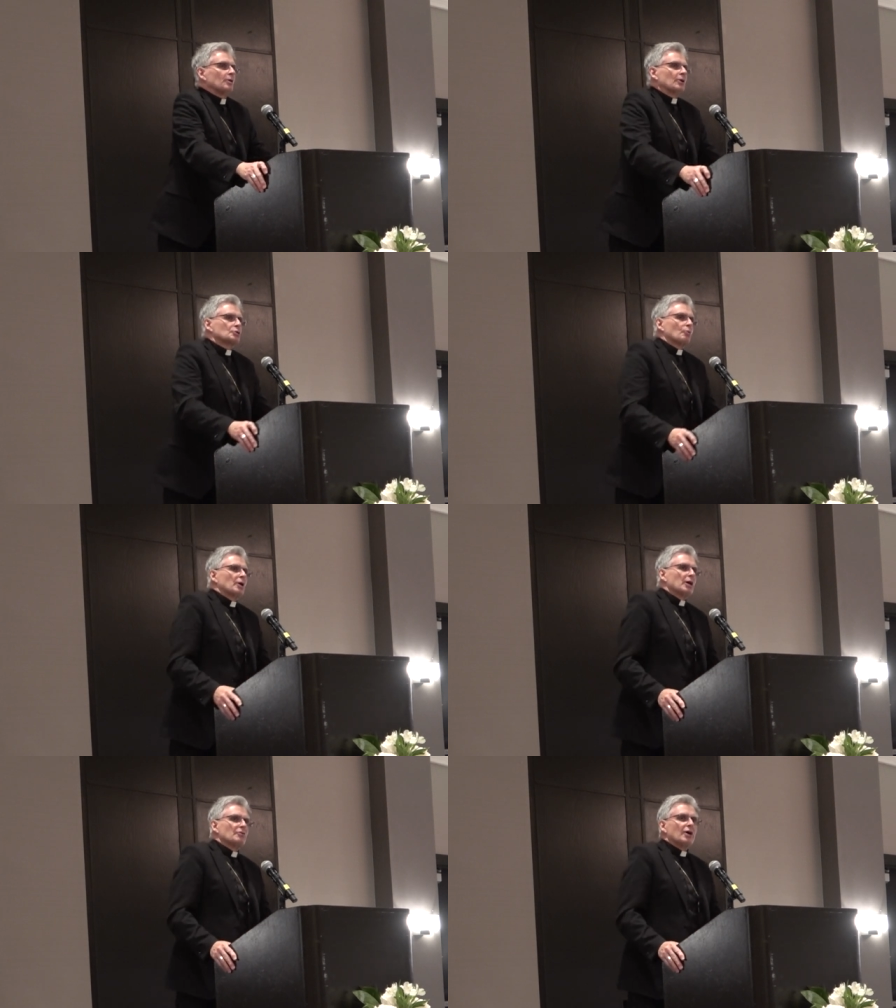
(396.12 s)
That's
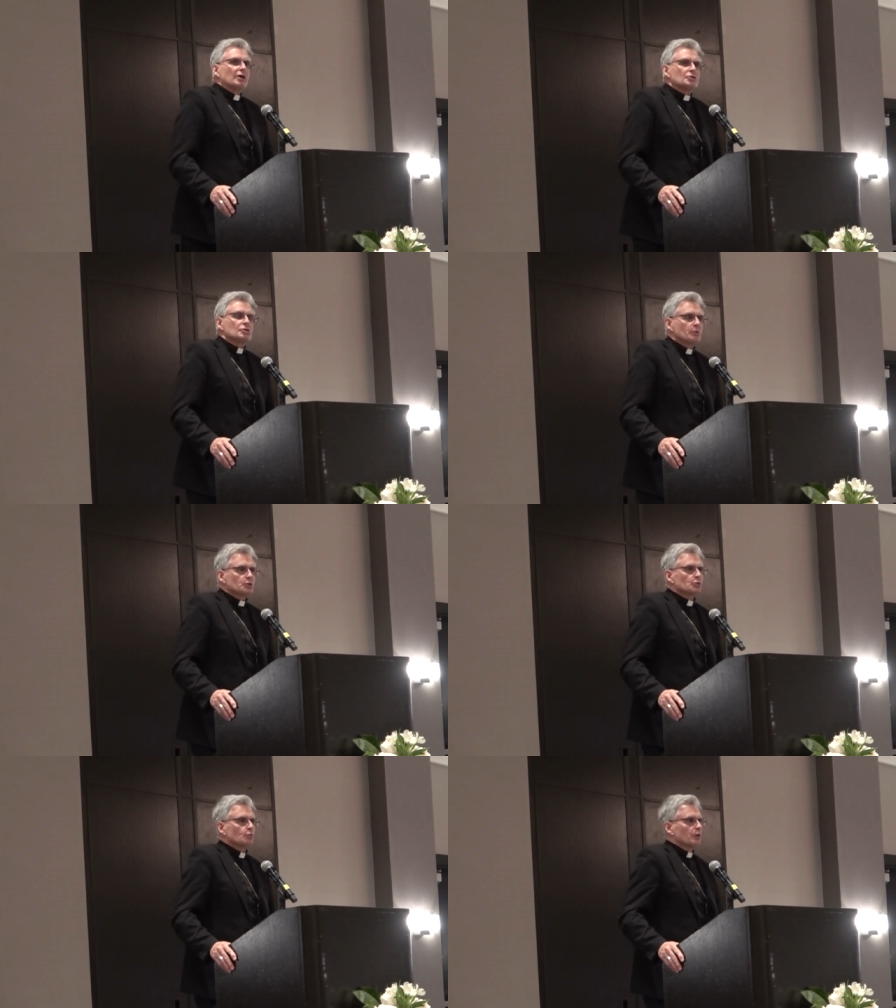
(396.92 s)
why I value so
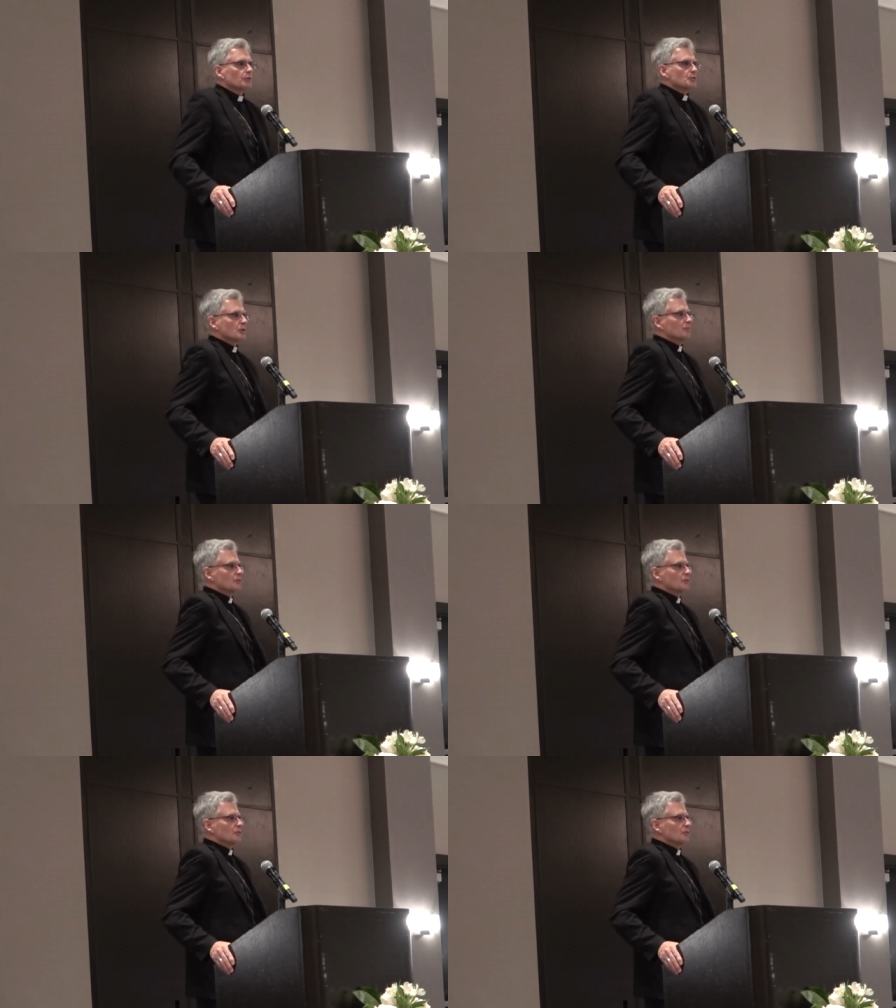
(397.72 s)
much the work of the St.